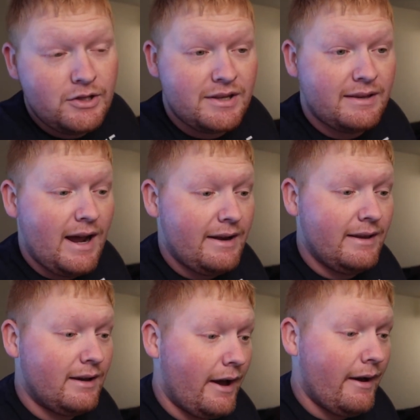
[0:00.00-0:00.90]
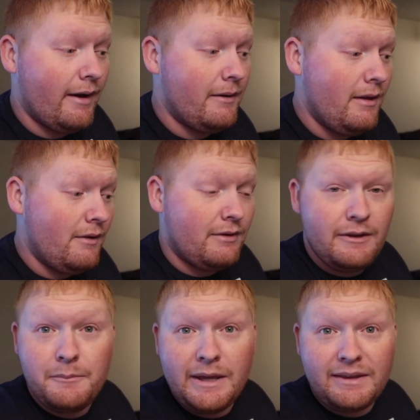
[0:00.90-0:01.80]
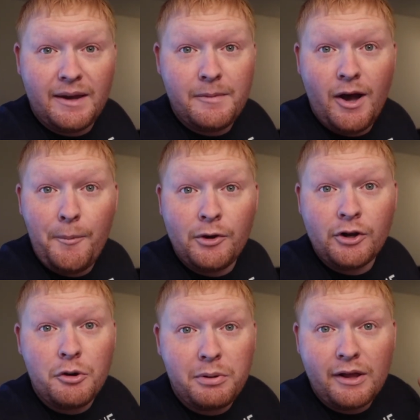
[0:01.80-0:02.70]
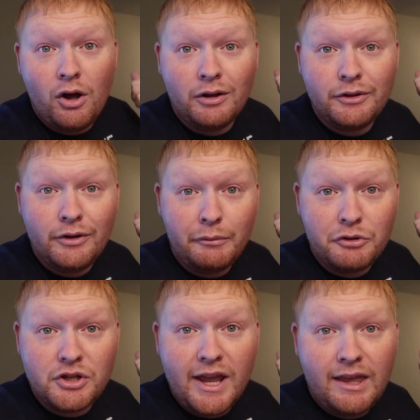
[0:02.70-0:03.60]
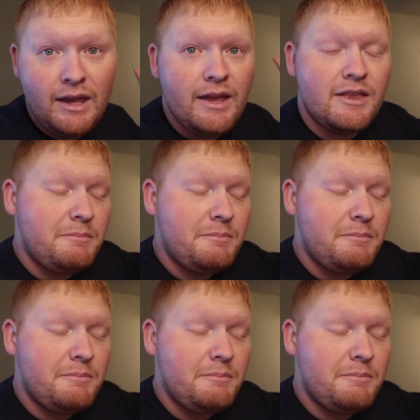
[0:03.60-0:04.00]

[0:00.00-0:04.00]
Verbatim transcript: Just an idea. Uh, right in the meantime, though, I'm going to go play Call of Duty with Jake.